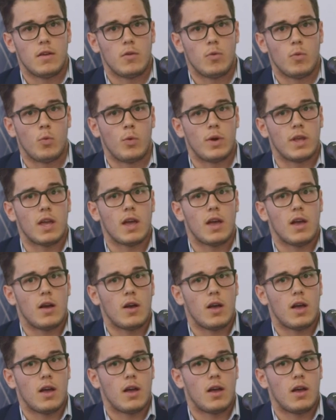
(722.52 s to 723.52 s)
we
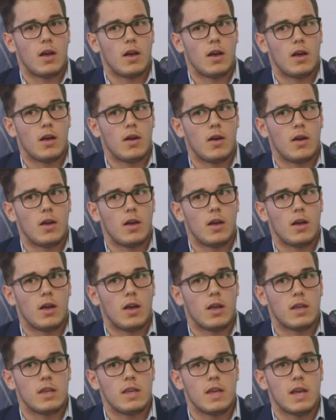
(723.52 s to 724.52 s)

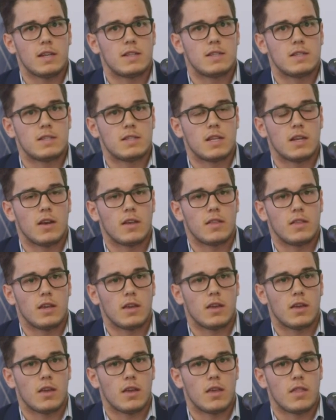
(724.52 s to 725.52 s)
are yet to see, I
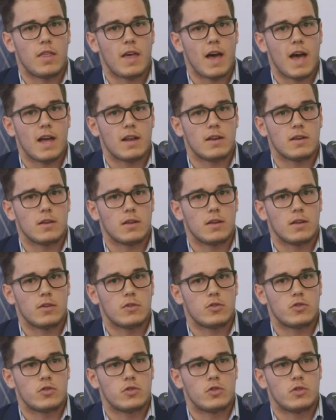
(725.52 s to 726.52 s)
think, that
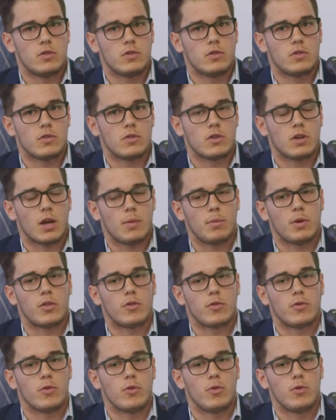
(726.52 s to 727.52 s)
coming
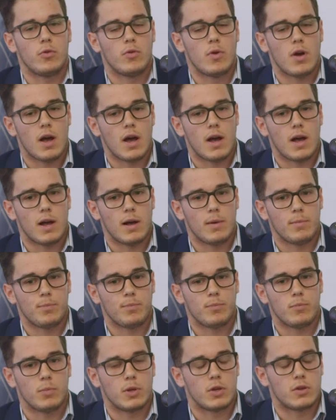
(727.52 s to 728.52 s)
through
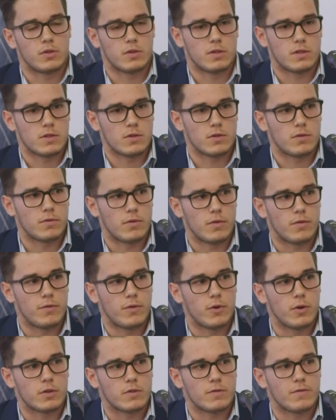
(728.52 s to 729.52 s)
because it's sort of the
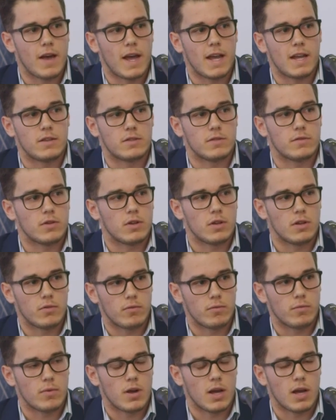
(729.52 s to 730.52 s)
first phase of it
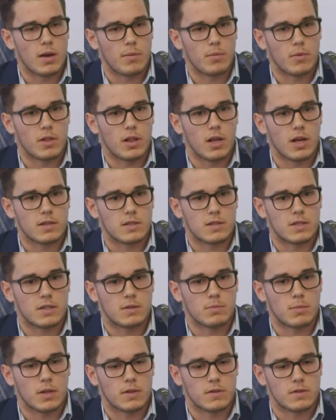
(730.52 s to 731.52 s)
in the last
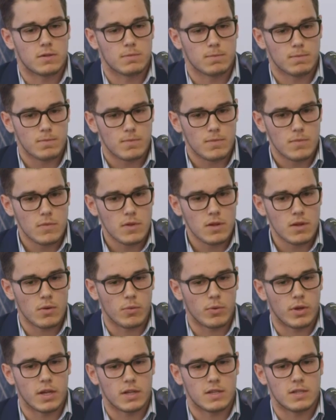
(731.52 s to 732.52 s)
6 months.
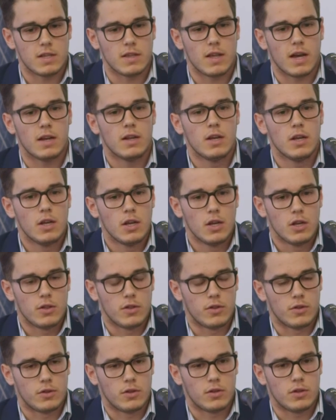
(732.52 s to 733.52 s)
We yet to see that
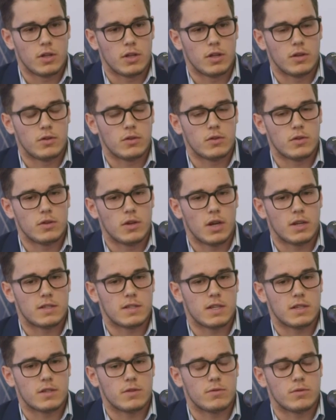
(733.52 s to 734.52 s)
and
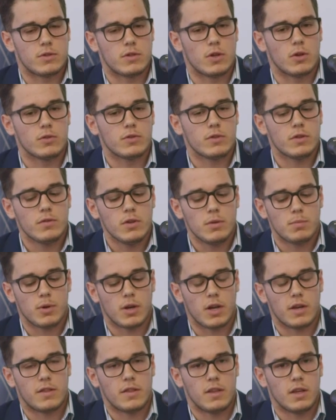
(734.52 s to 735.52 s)
assess the results of it, but
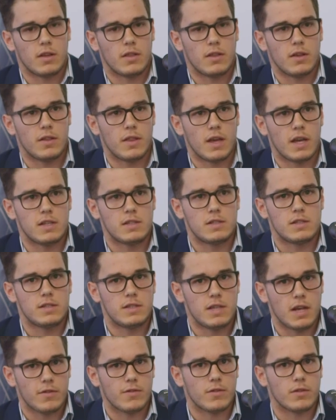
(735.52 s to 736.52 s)
I think that they
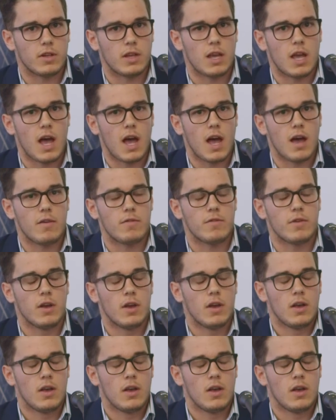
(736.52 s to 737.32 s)
definitely have,